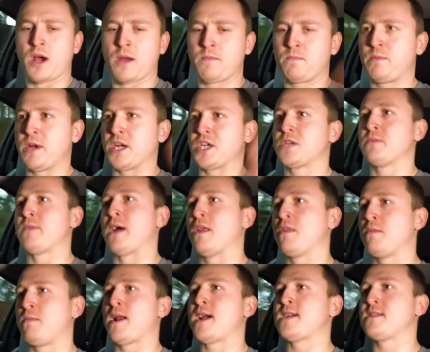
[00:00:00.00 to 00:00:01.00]
I've bitched about
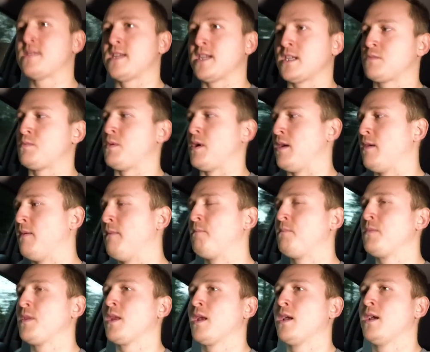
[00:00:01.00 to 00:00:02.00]
the plastics, but
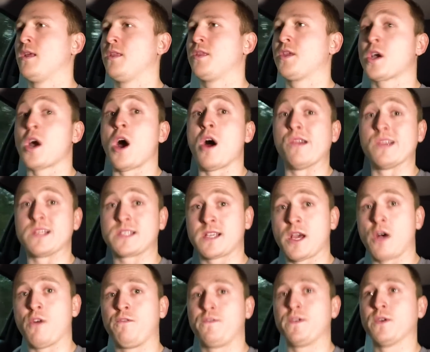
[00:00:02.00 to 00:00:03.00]
the car
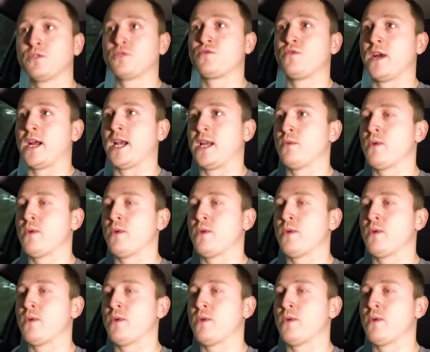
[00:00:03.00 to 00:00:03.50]
itself feels really